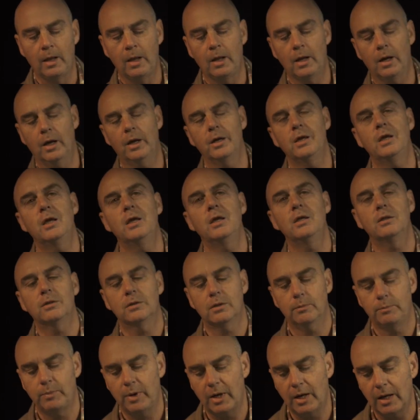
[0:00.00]
I heat
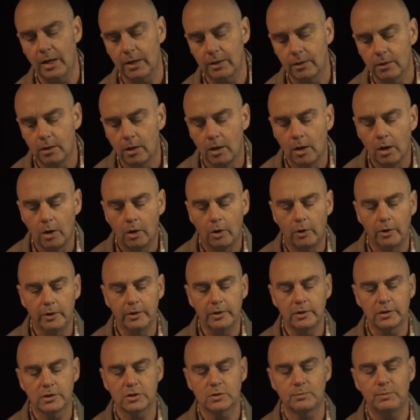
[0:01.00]
the pan,
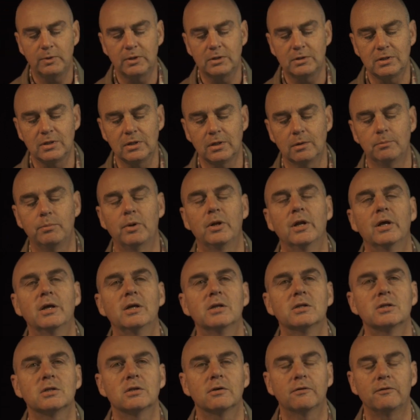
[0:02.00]
oil spitting,
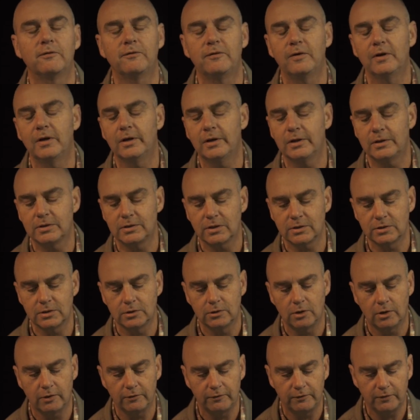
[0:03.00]
place the fillet as an
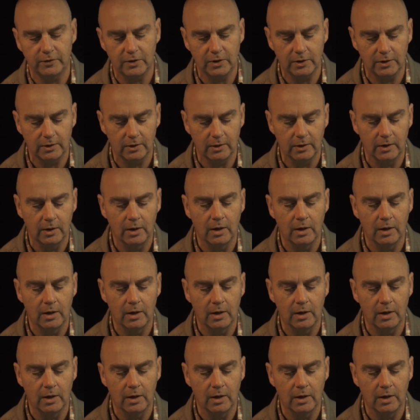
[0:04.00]
offering.